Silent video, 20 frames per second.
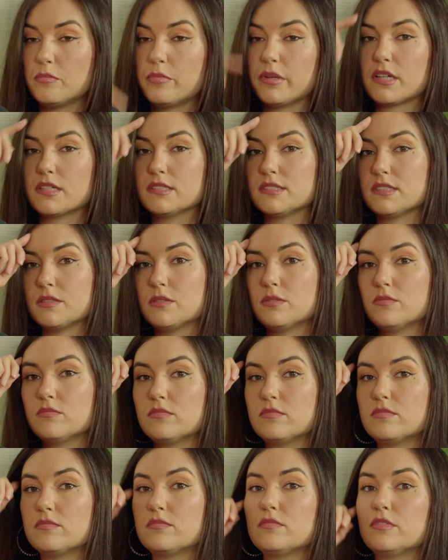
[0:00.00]
because it,
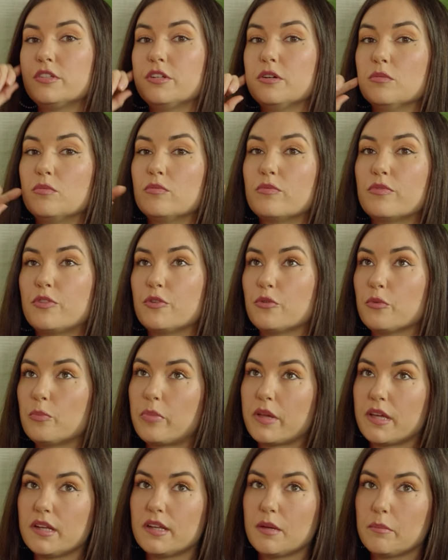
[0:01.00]
you know, through
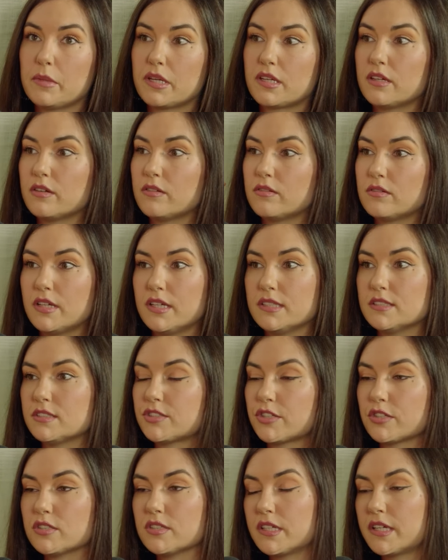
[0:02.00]
pandemic, it, it
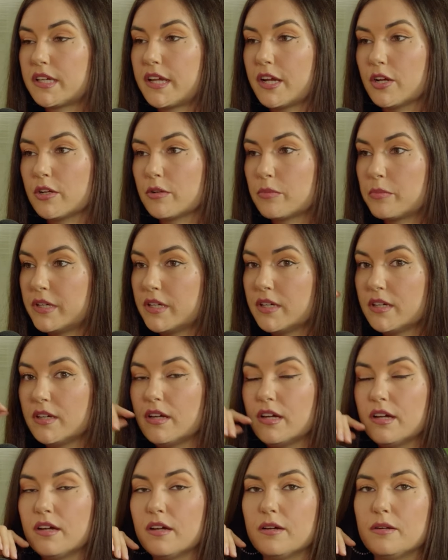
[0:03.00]
certainly carried me.
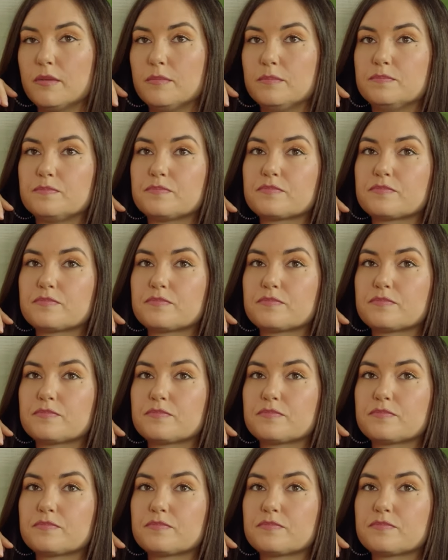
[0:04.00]
Um,